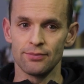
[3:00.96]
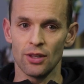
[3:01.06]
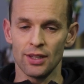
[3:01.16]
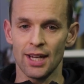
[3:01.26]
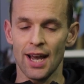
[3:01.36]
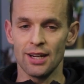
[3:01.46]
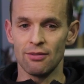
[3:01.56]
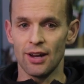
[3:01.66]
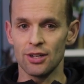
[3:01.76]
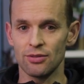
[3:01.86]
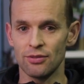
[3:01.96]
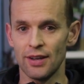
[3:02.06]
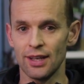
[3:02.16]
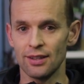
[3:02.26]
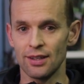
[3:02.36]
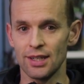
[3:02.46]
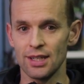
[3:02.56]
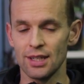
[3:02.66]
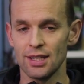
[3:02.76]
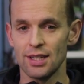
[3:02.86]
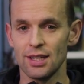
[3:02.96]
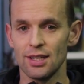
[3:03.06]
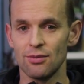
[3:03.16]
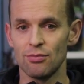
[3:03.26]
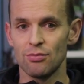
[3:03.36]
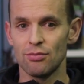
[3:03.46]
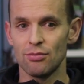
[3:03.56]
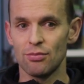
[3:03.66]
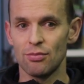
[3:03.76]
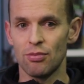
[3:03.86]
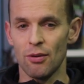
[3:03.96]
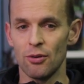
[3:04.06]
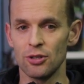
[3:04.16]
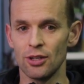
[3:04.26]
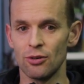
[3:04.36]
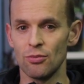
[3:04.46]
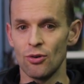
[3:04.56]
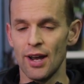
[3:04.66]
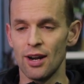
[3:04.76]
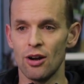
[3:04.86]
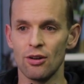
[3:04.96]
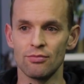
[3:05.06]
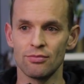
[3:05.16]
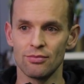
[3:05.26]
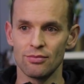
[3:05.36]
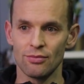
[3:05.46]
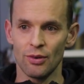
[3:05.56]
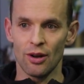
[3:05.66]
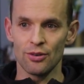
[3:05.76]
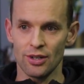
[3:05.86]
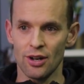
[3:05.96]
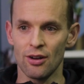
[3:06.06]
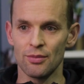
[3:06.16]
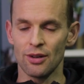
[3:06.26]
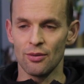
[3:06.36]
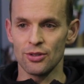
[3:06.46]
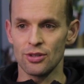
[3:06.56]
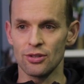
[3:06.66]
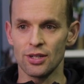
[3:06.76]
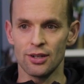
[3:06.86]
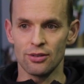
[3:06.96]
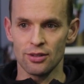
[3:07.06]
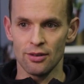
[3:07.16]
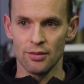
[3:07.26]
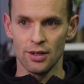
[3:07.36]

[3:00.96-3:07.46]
I think Katie had vouched for the fact that I probably was a little more at home when I was at home, and I wasn't so tired all the time.